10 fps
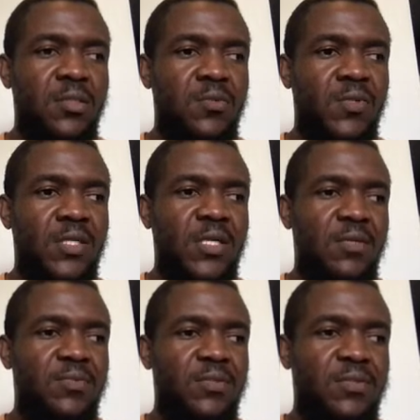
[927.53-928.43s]
What
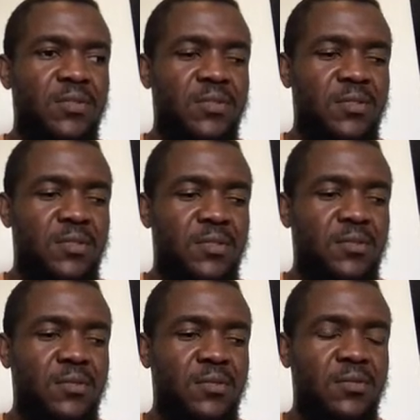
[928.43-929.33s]
happened?
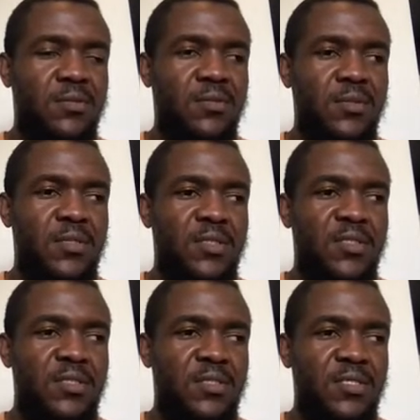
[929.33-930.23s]
Oh,
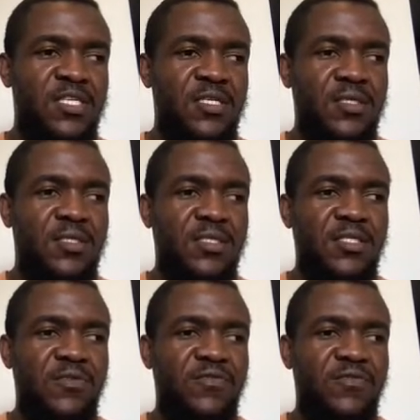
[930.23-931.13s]
yeah, this
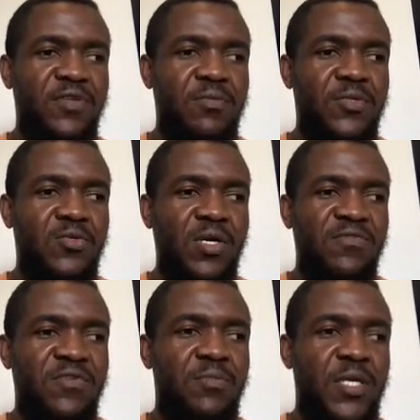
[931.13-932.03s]
is a Vim. So I
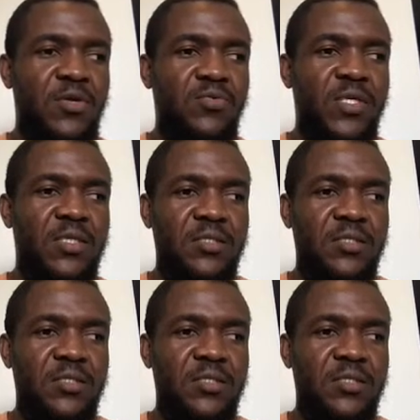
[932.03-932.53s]
Vim Eric.